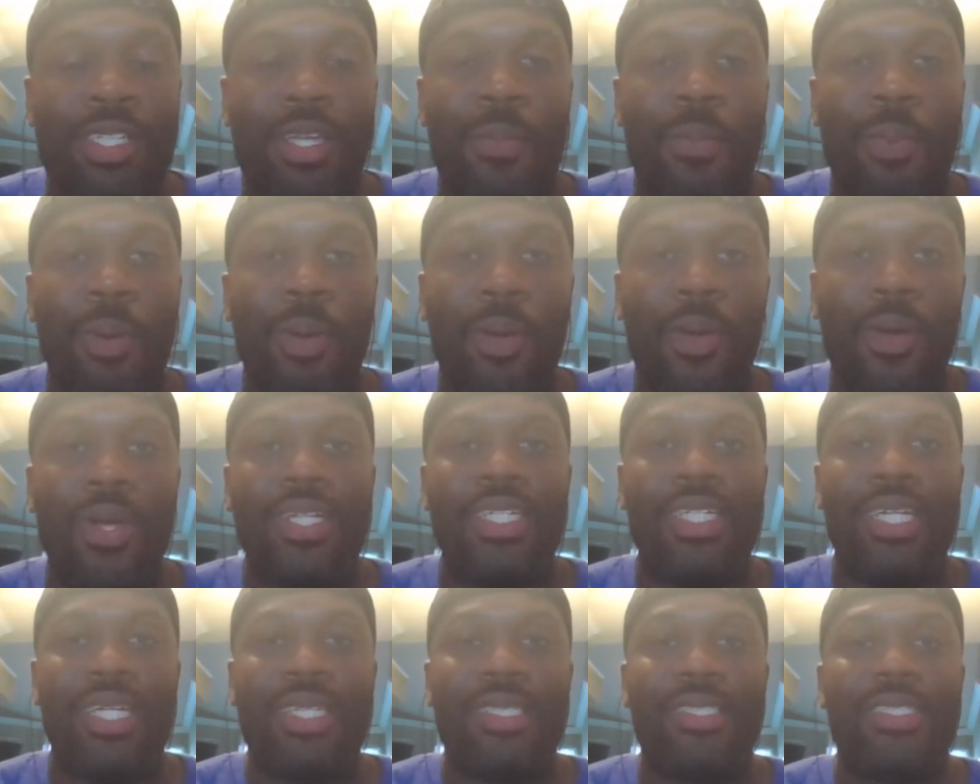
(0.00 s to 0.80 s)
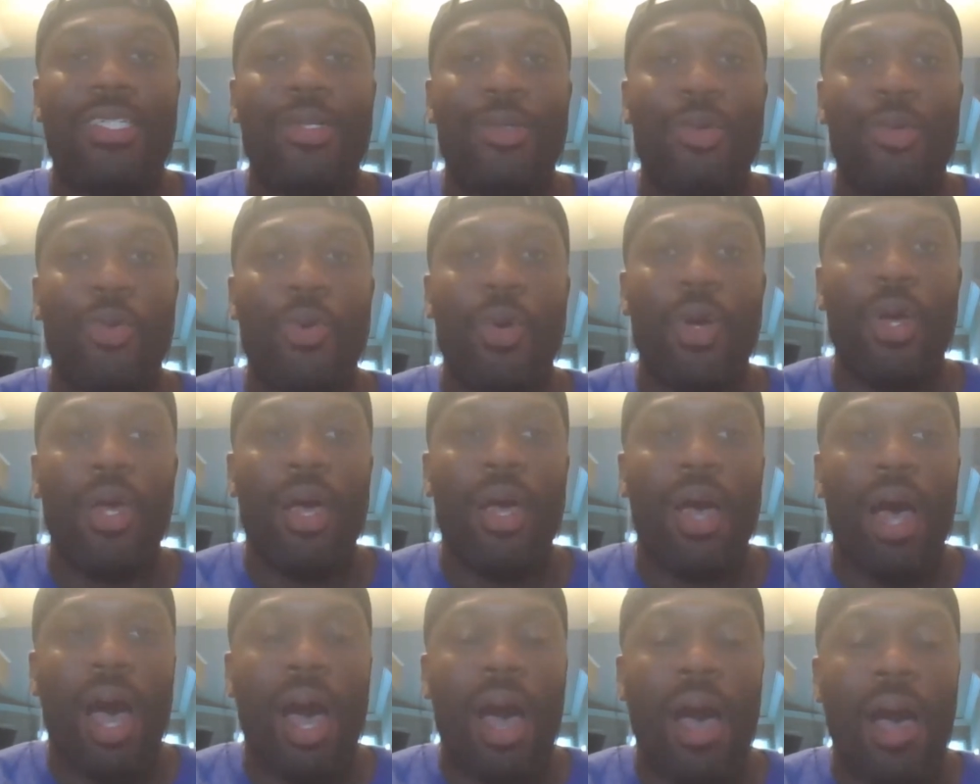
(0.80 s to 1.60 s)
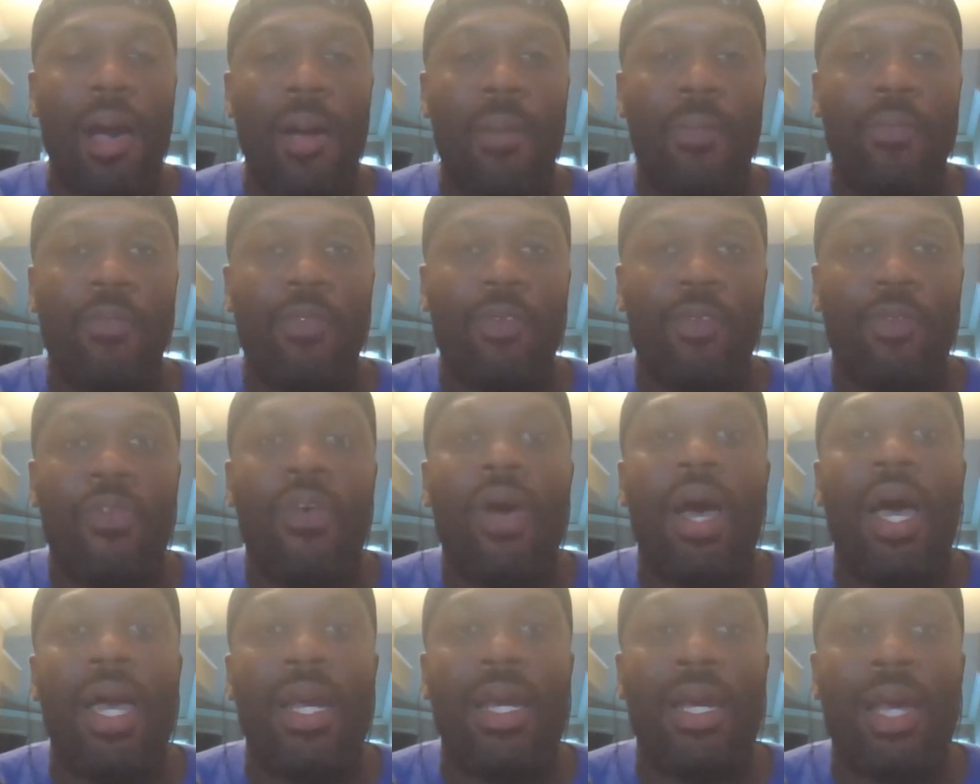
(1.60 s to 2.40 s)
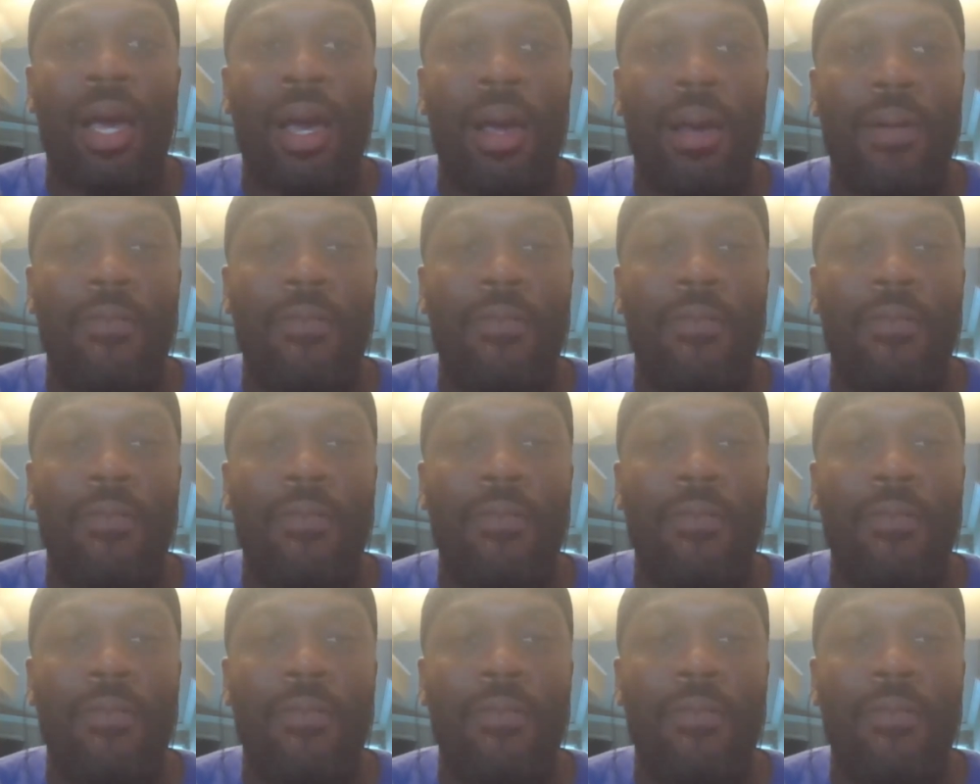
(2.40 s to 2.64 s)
just a ploy just to find